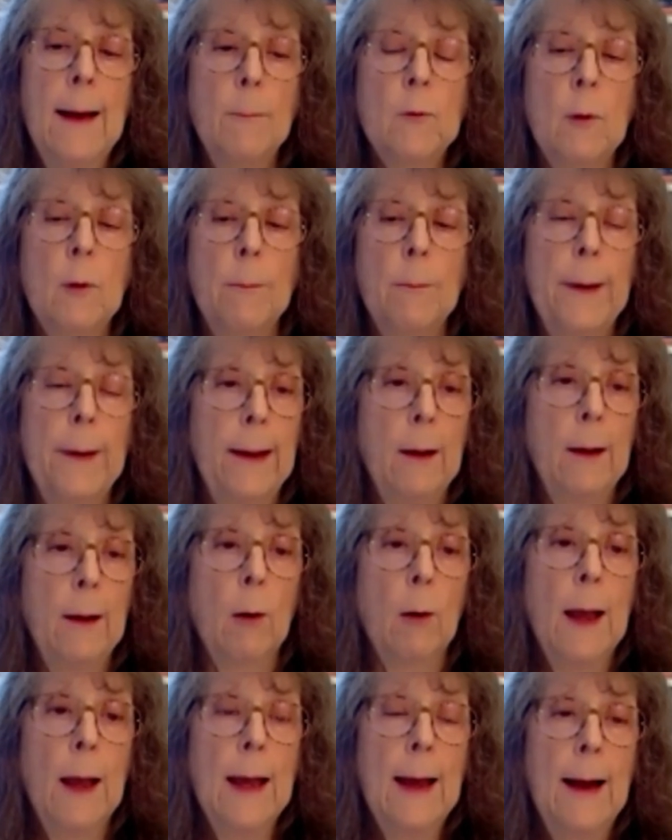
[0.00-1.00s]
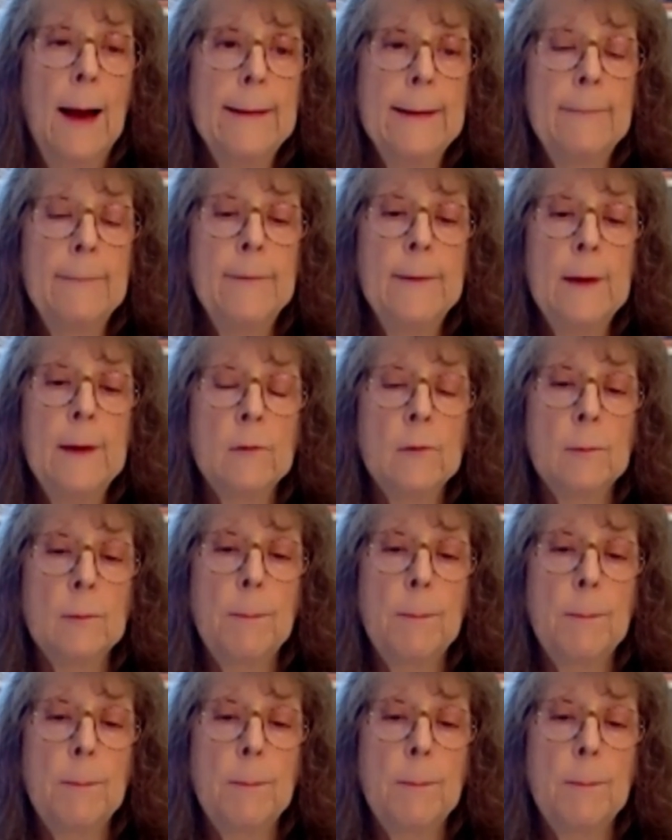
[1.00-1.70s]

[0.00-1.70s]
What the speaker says: to bear in this